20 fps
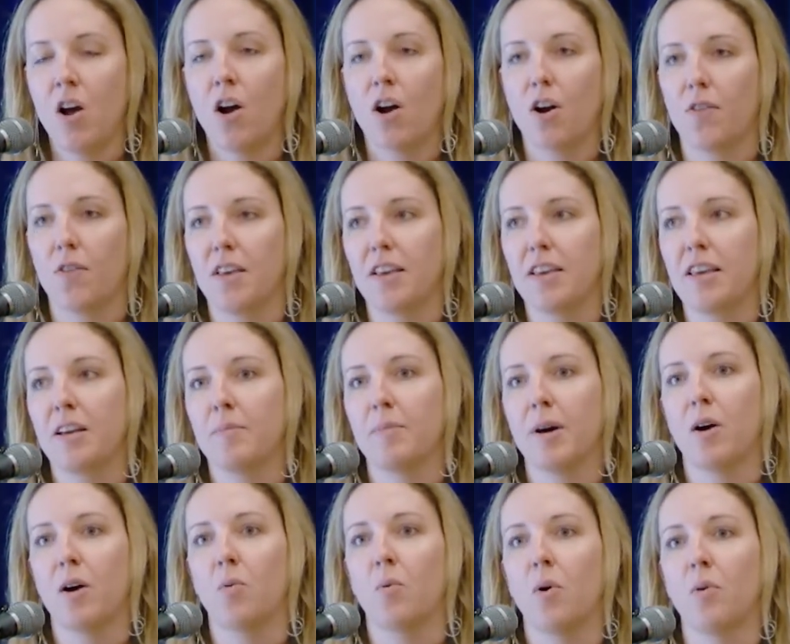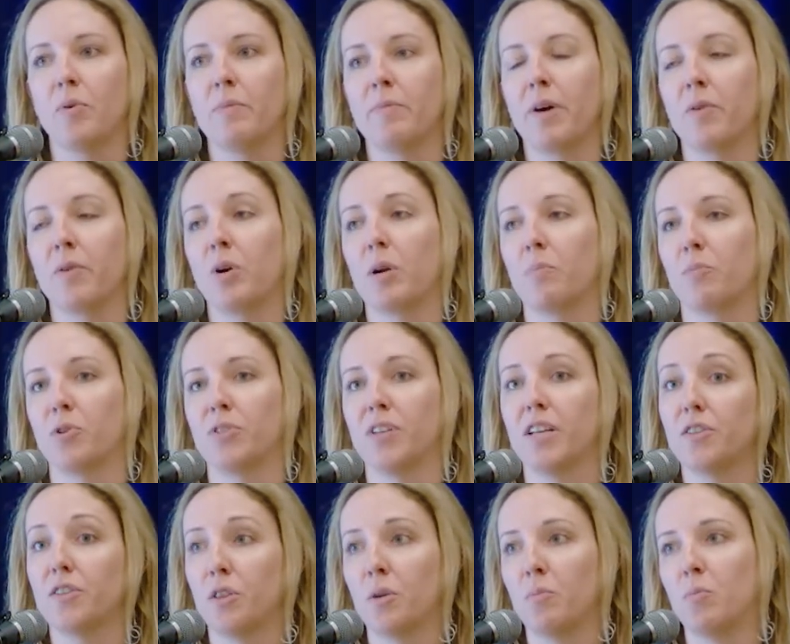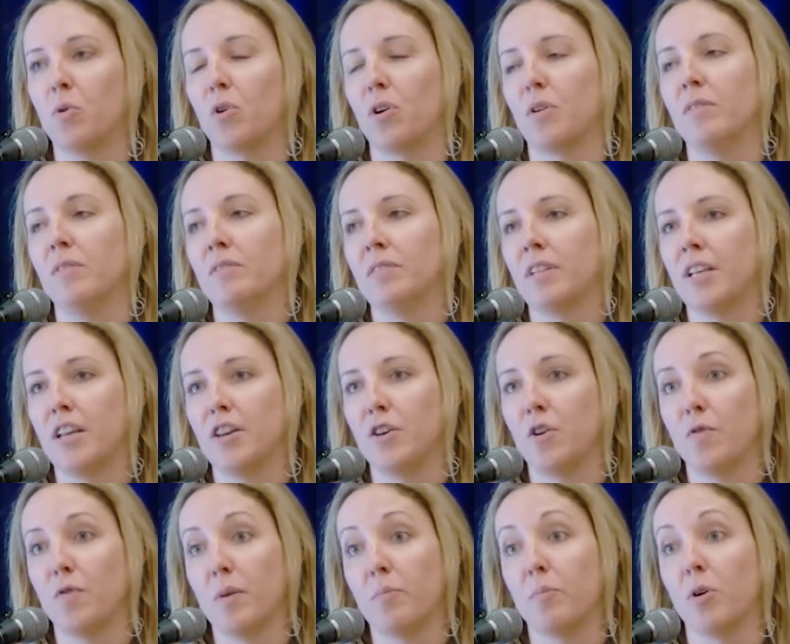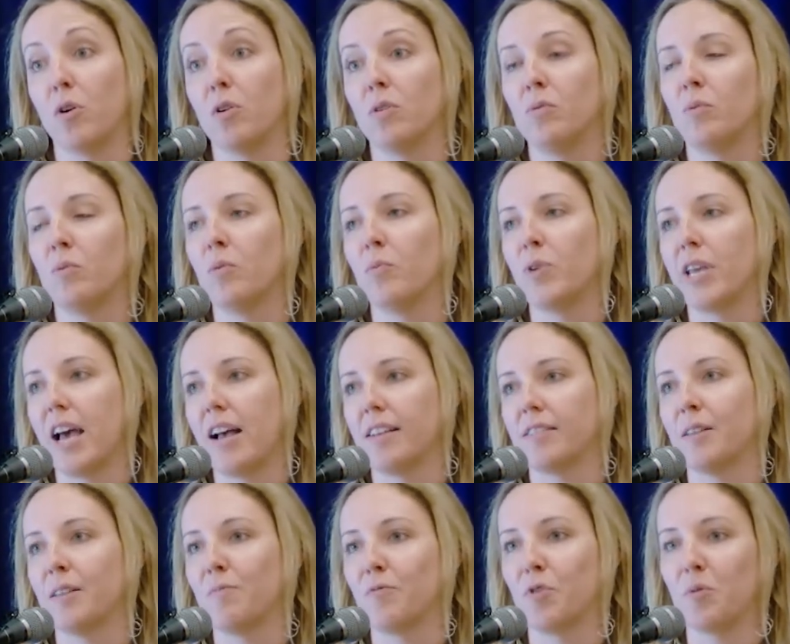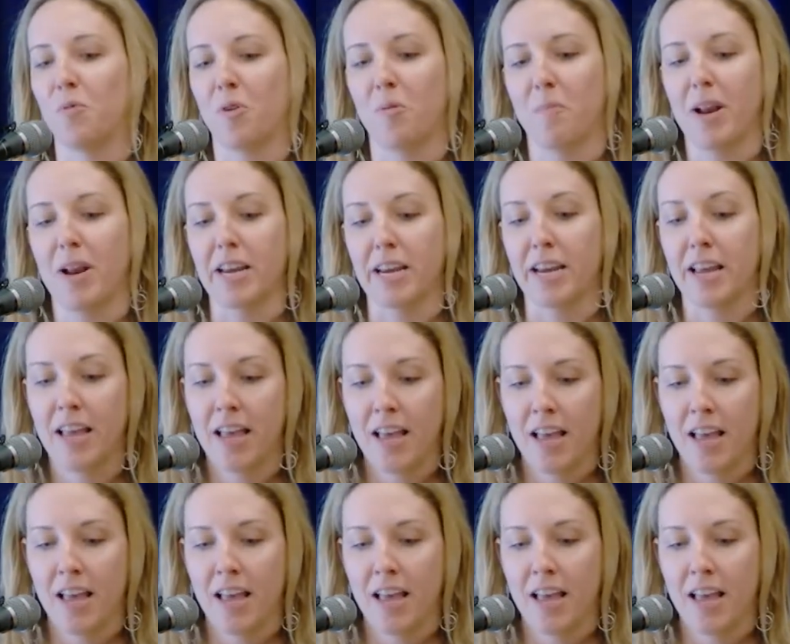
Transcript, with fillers: are thinking about what we might want to present to the board in November when we ask them for more money.